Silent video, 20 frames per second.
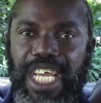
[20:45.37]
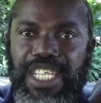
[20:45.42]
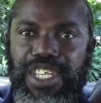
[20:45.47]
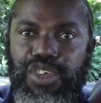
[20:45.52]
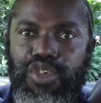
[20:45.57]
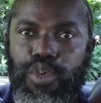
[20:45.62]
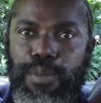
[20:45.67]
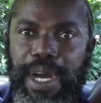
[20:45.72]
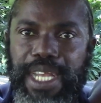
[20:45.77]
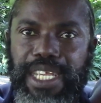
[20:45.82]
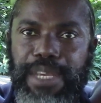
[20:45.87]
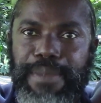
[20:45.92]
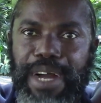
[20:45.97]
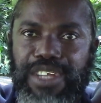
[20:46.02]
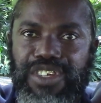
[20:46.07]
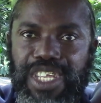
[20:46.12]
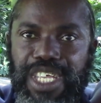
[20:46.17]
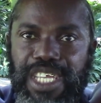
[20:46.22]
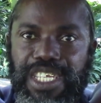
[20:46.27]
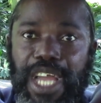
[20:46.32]
and the human
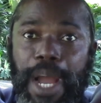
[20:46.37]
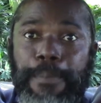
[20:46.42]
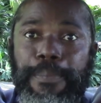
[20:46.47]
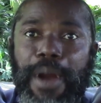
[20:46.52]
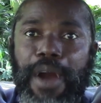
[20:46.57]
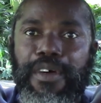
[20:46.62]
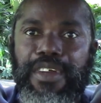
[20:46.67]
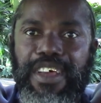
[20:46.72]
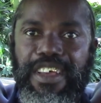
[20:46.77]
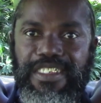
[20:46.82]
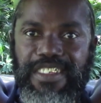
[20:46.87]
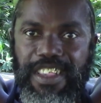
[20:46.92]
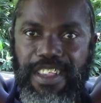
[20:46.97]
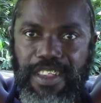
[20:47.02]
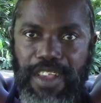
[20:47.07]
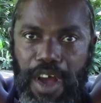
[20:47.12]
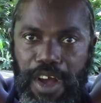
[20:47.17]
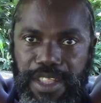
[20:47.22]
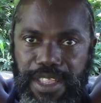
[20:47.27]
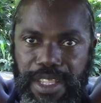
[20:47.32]
imagination parallels the
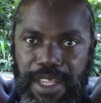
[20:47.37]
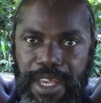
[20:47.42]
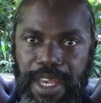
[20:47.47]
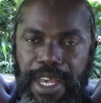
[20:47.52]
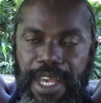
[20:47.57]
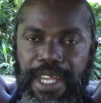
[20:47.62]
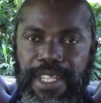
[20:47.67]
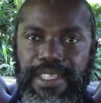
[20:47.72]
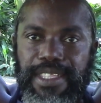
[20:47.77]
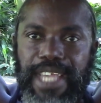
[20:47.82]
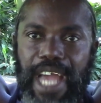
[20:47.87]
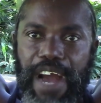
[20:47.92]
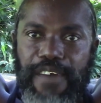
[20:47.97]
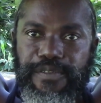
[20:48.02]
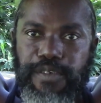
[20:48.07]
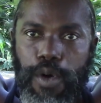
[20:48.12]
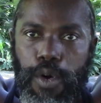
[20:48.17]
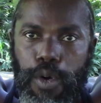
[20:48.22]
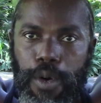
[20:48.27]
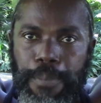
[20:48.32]
sun.
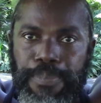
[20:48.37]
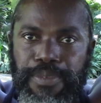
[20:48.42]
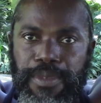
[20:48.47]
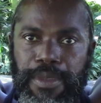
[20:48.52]
Therefore,